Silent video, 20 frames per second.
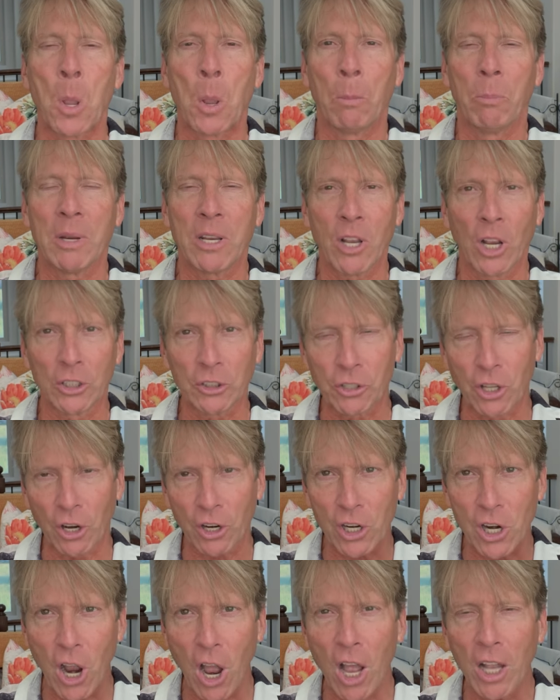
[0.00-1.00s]
because their
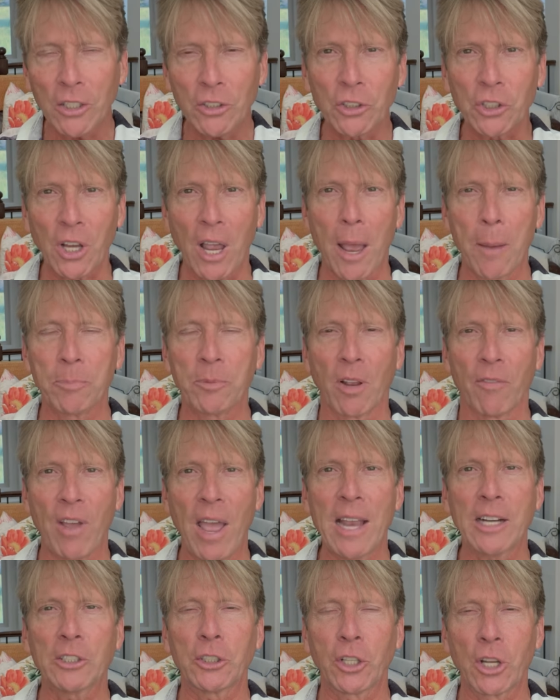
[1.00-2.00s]
concept of
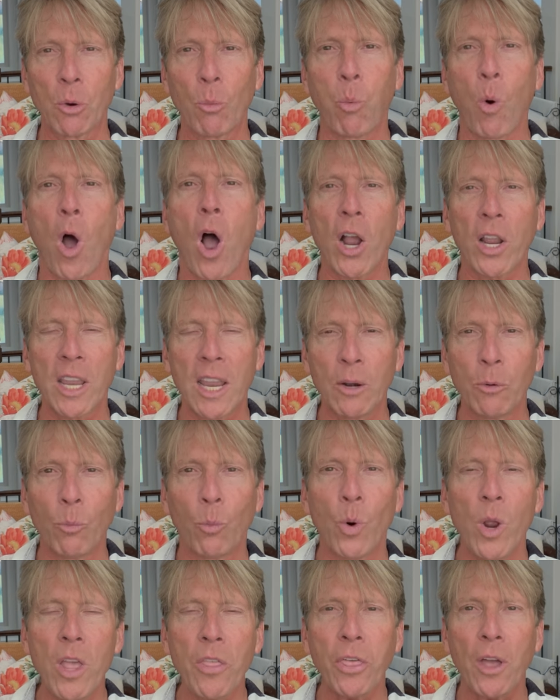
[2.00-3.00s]
actually walking
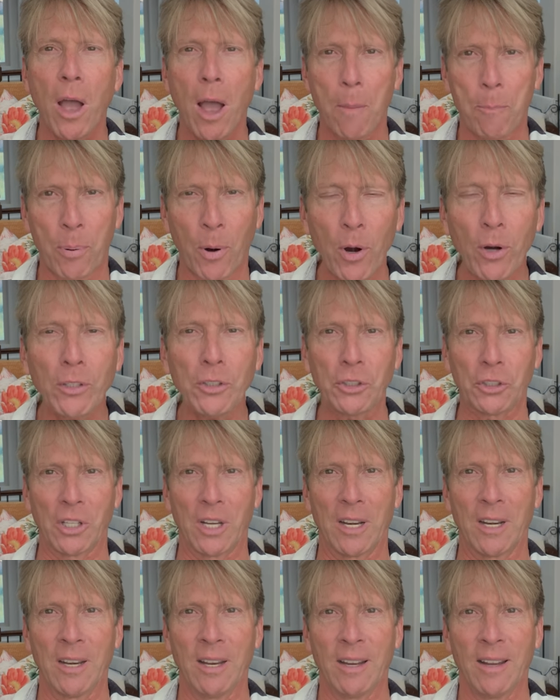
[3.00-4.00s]
with a
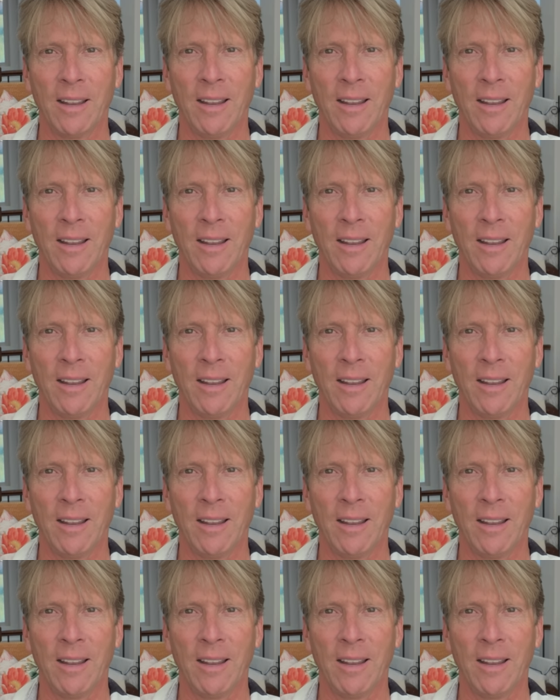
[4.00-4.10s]
person